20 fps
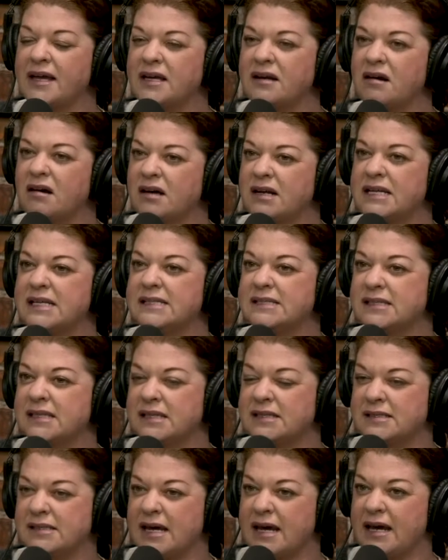
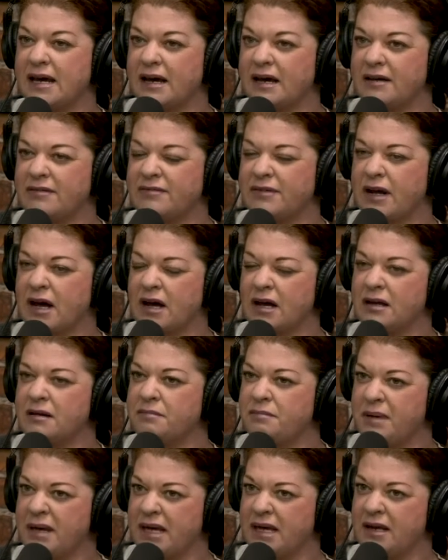honestly say I've
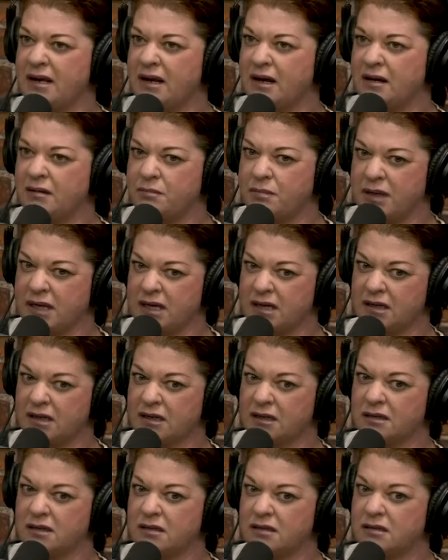not been a
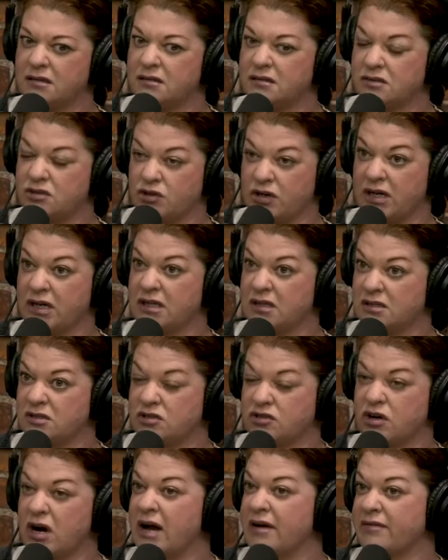big drinking
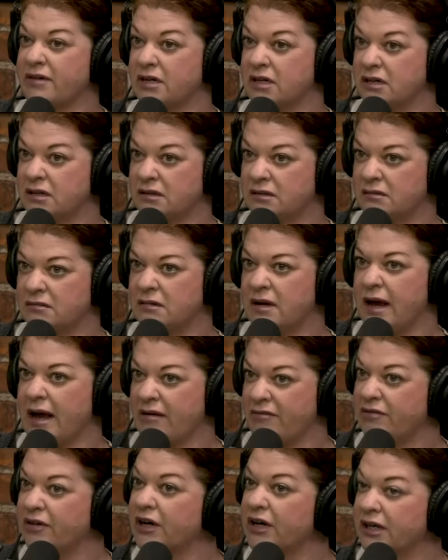driver
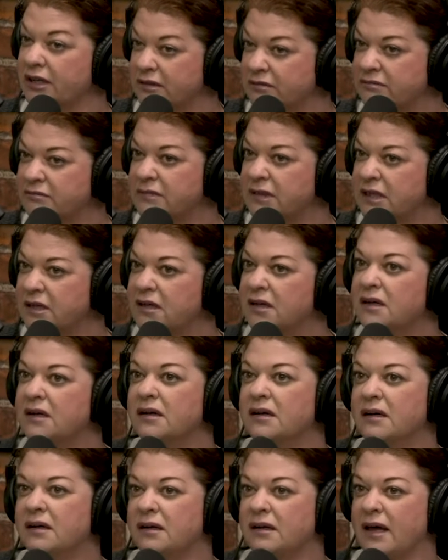ever. Mm.
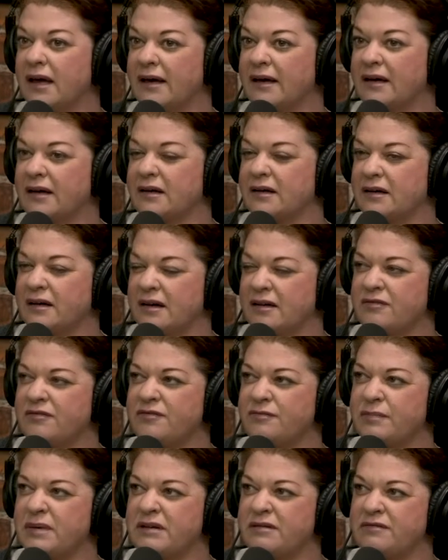Like,
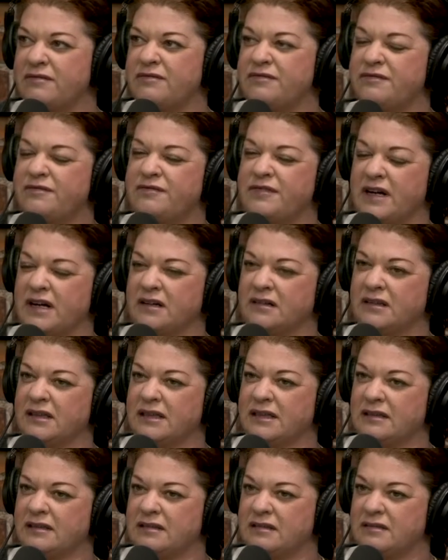I've been
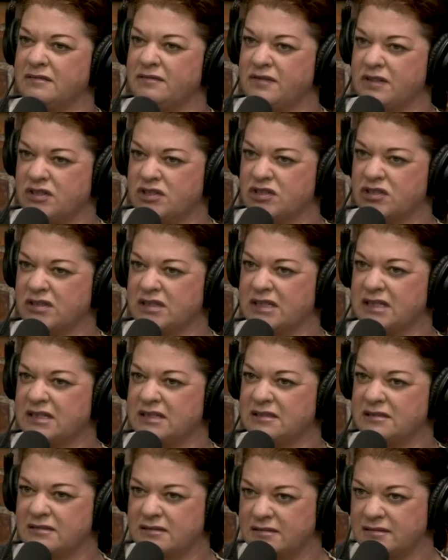fairly vigilant
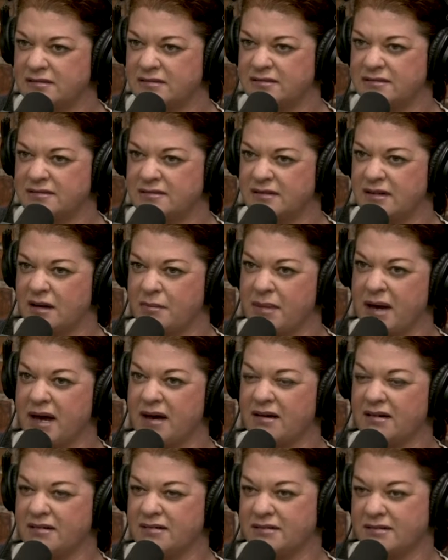
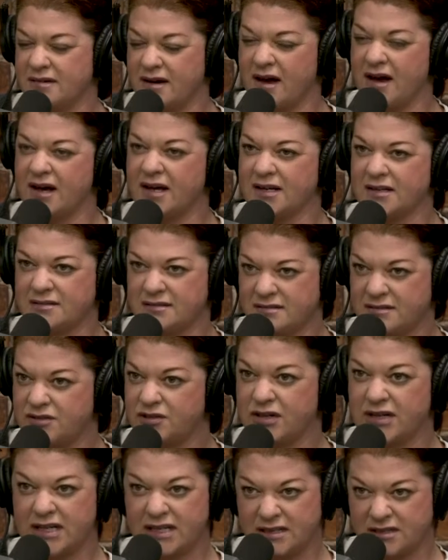about not
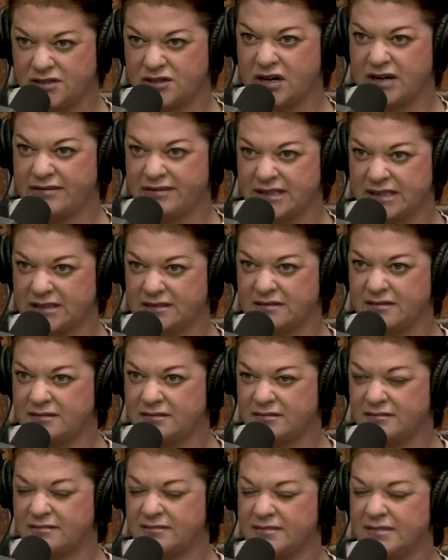drinking and driving.
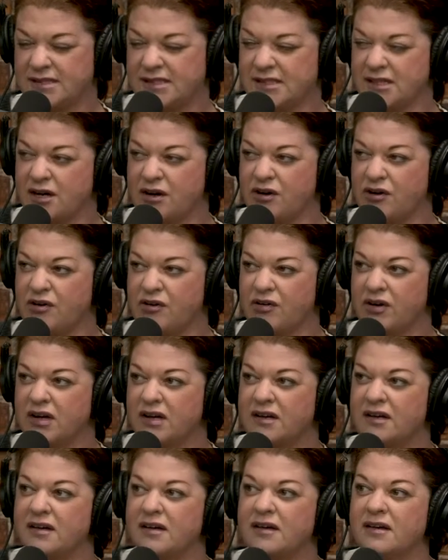So
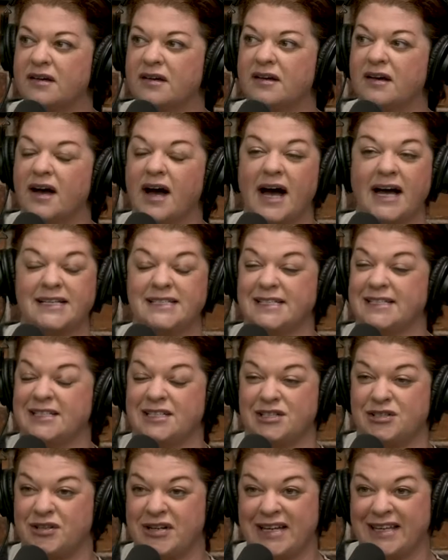I
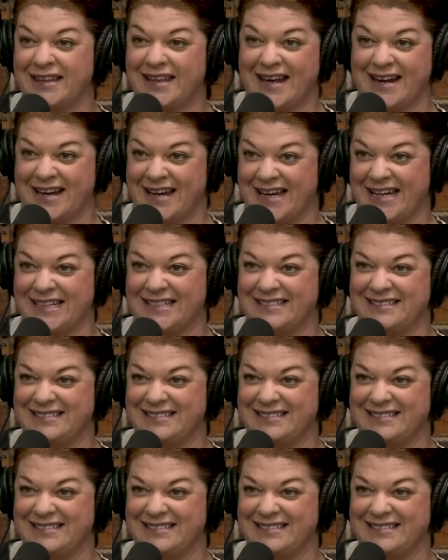didn't drink that night.